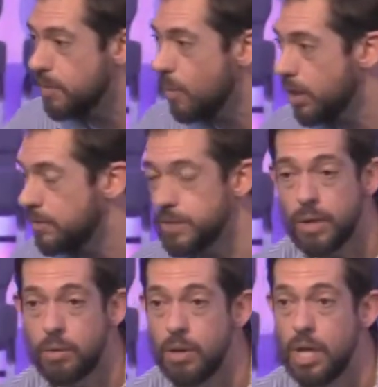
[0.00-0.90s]
one of
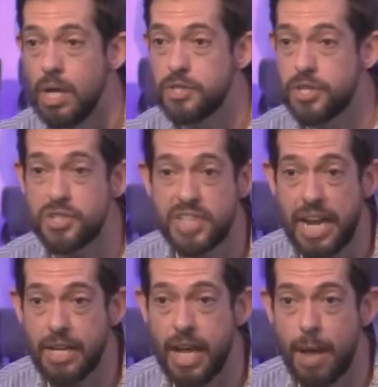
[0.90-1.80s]
you to
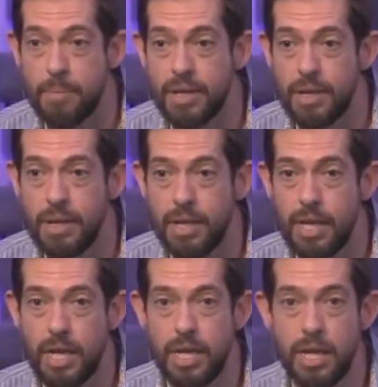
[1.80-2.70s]
stand up
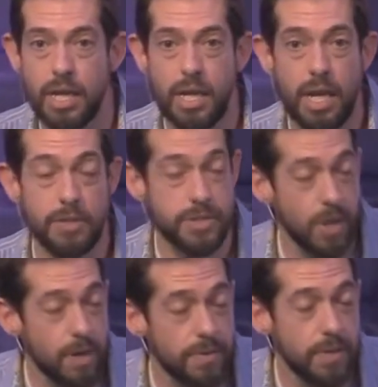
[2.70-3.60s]
and
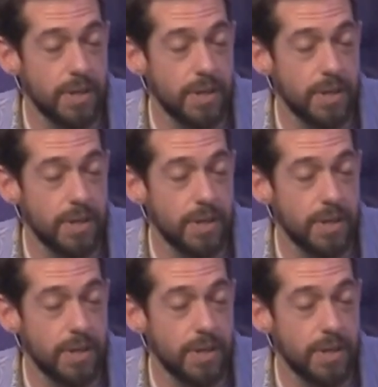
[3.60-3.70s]
serve?